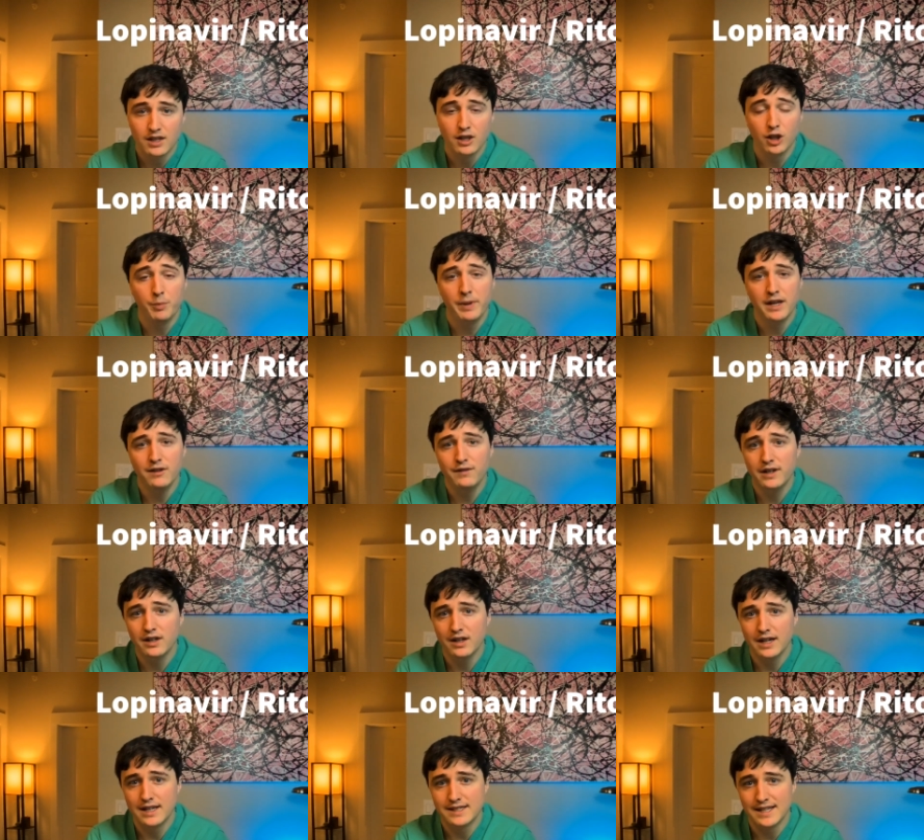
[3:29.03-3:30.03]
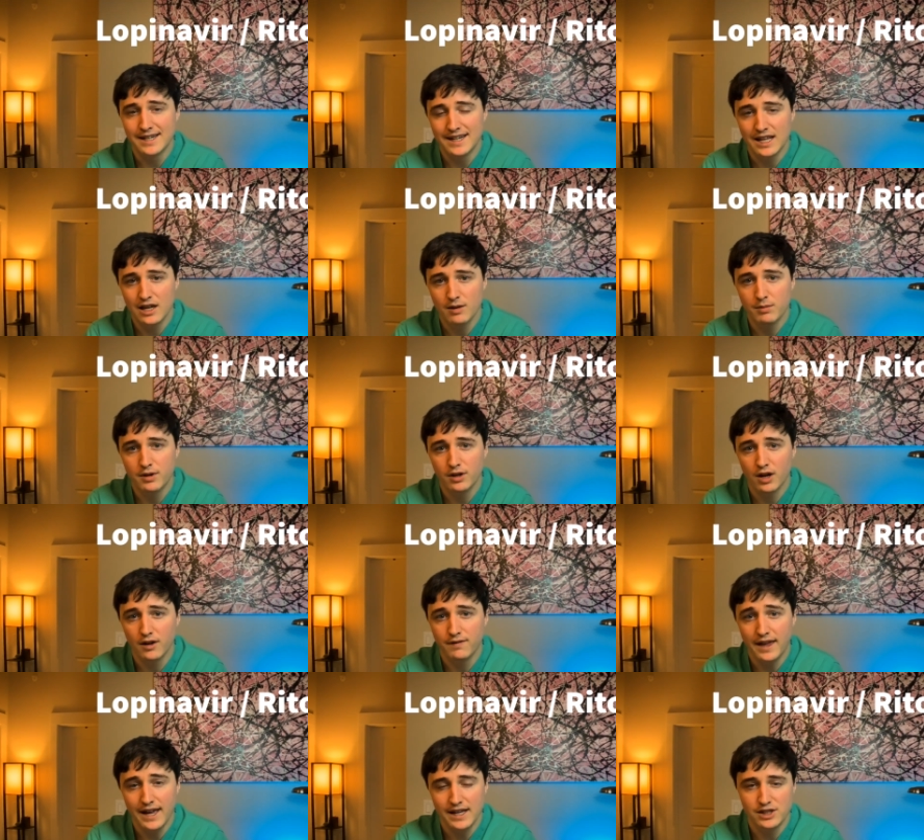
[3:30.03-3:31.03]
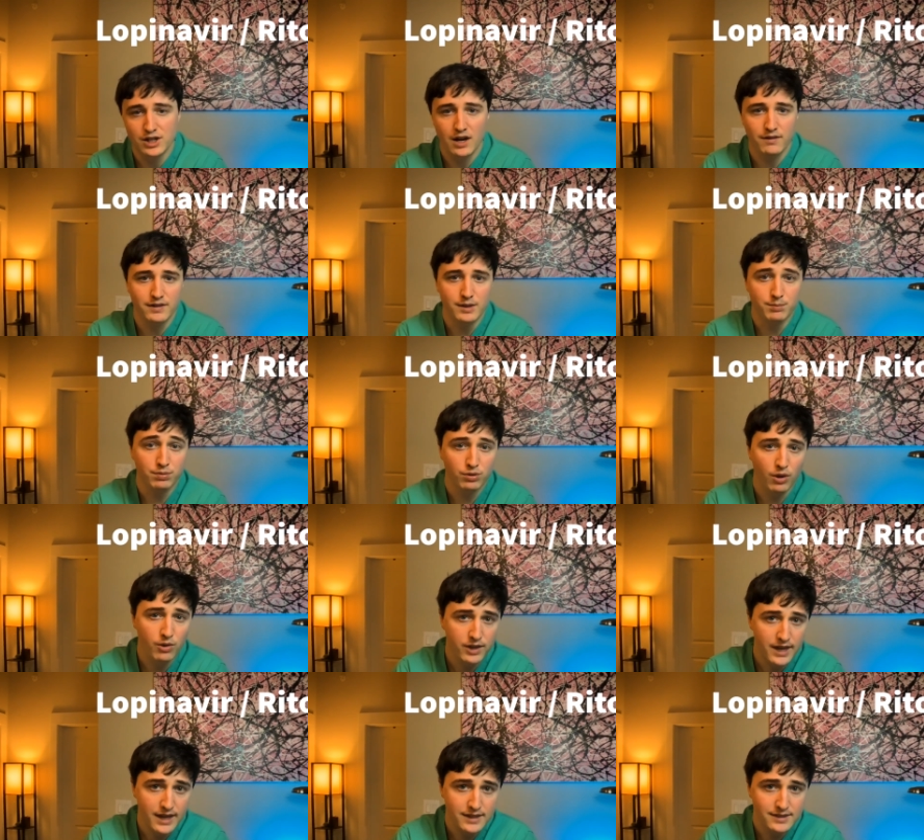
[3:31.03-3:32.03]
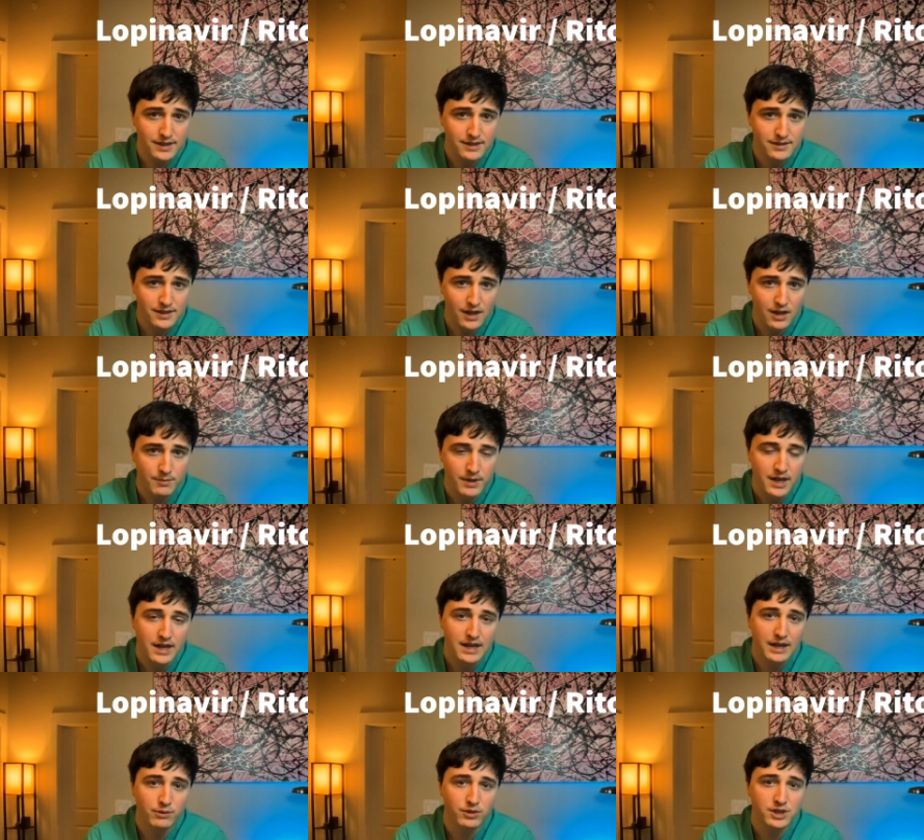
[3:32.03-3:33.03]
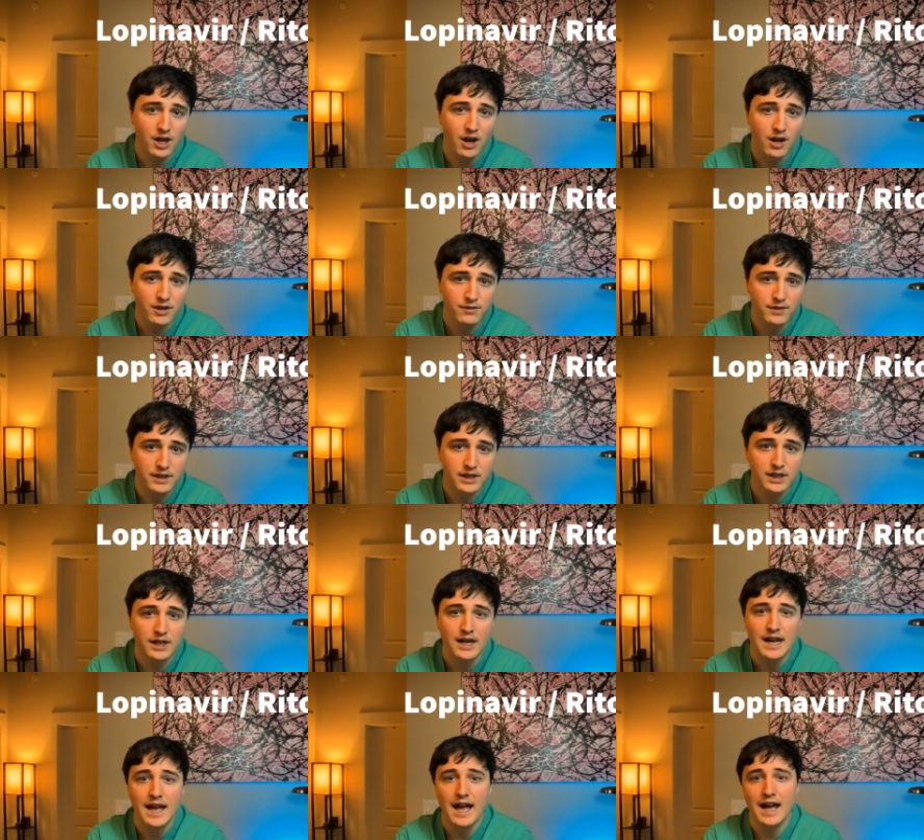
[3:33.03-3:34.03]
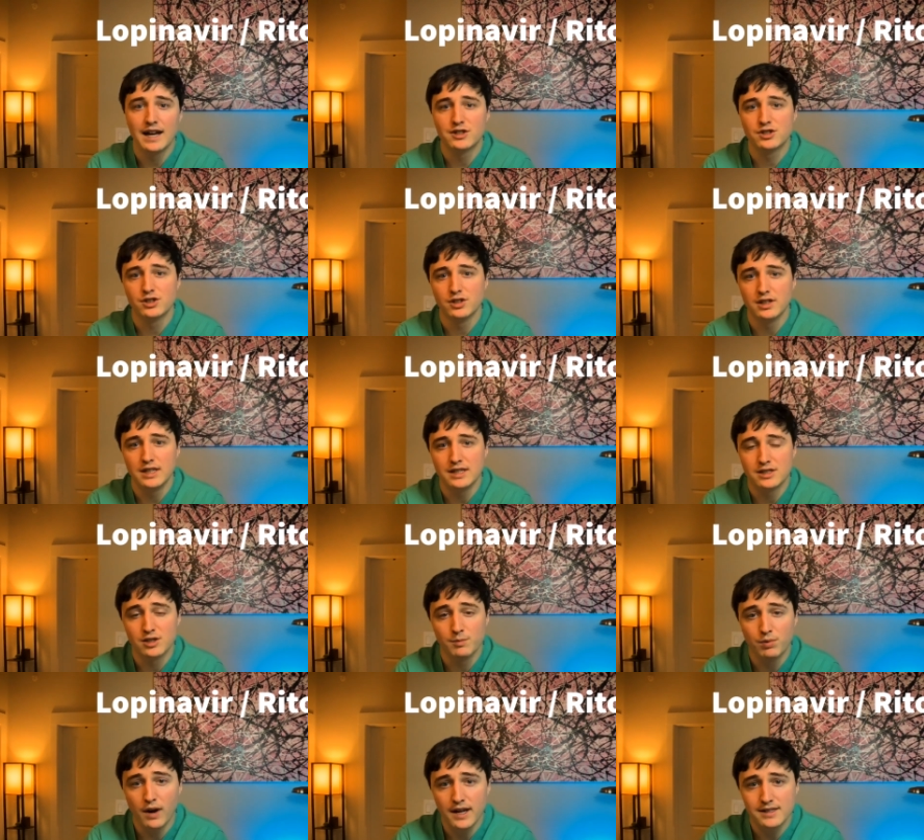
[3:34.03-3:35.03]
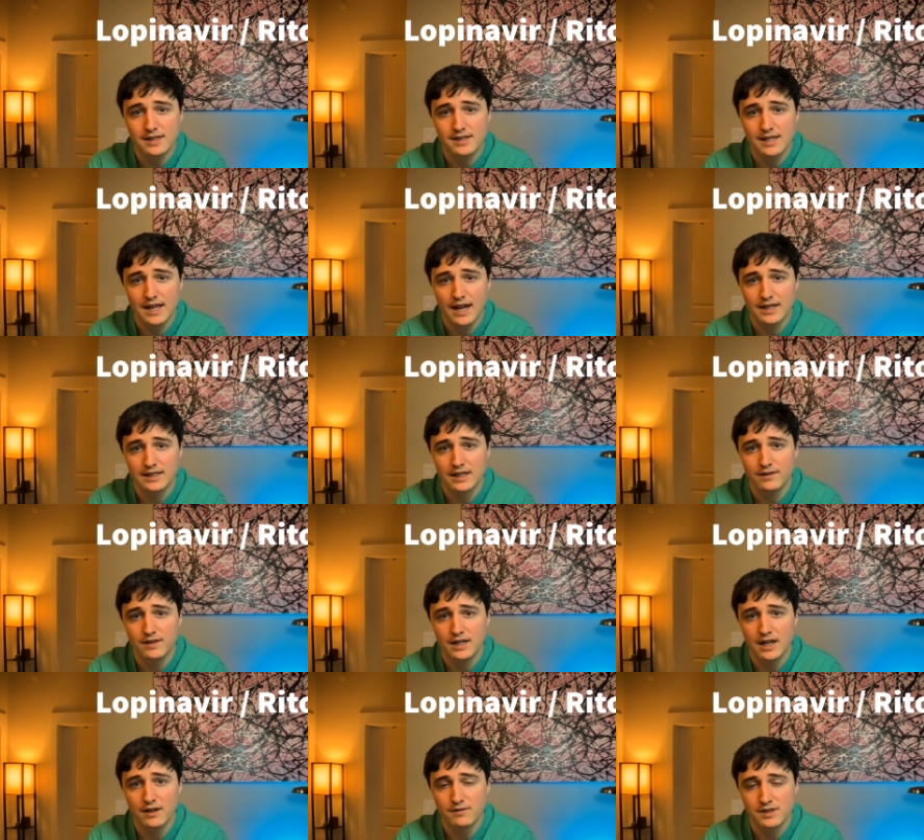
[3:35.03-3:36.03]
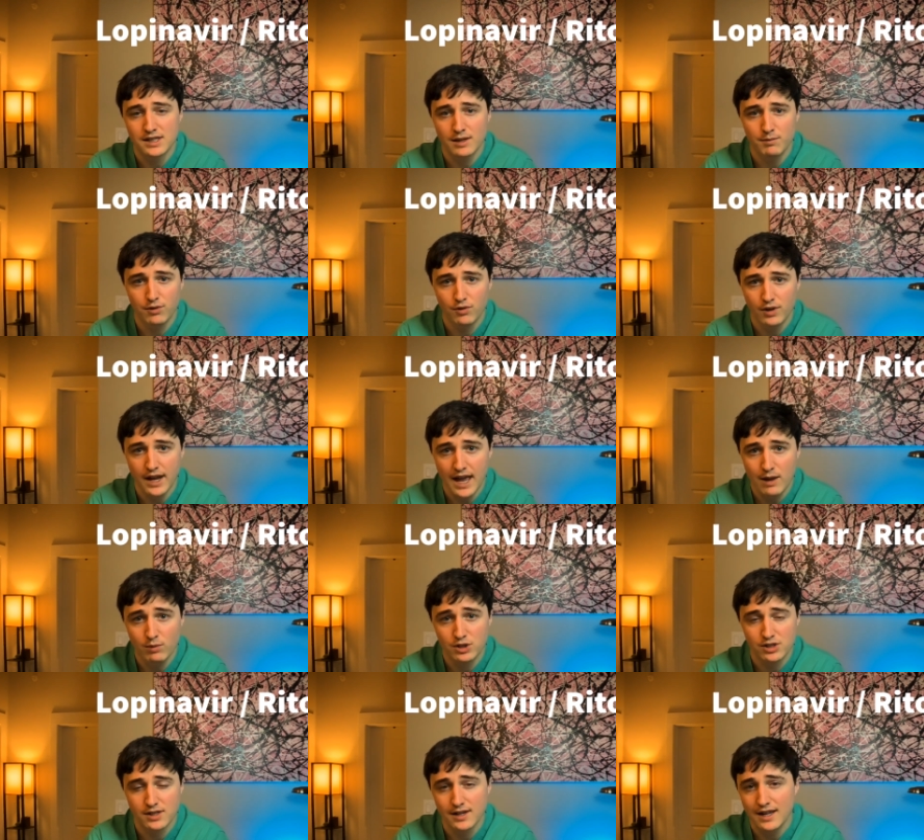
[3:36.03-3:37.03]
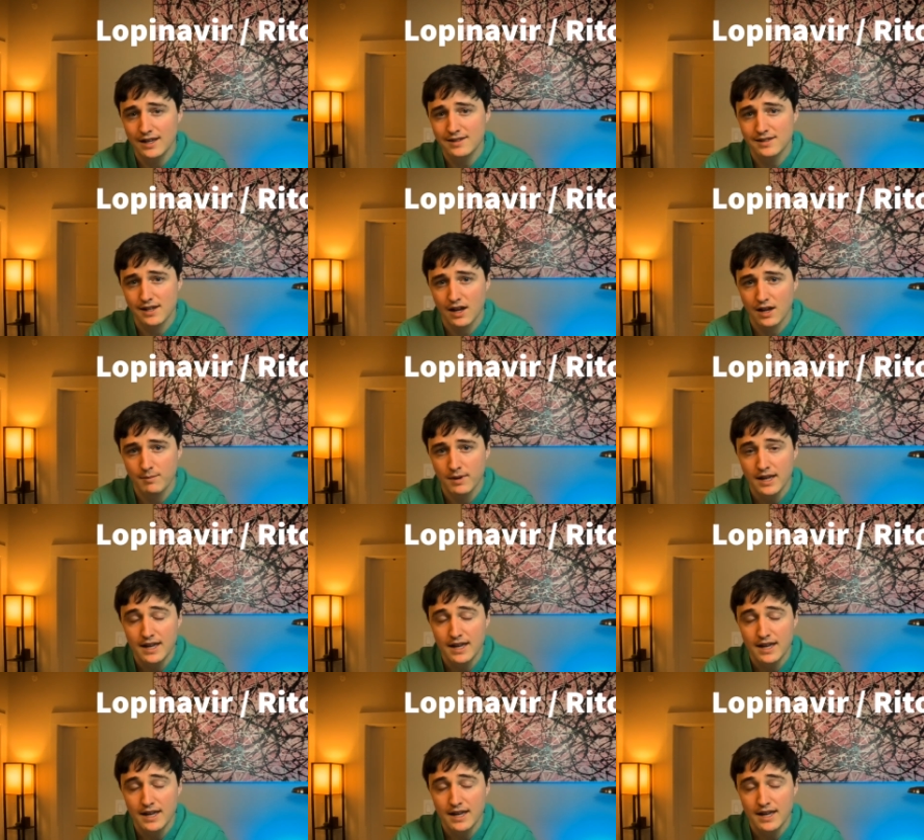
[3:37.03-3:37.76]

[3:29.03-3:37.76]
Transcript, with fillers: Lopinavir is an inhibitor of the HIV protease enzyme, and ritonavir actually suppresses the activity of CYP3A, which is an enzyme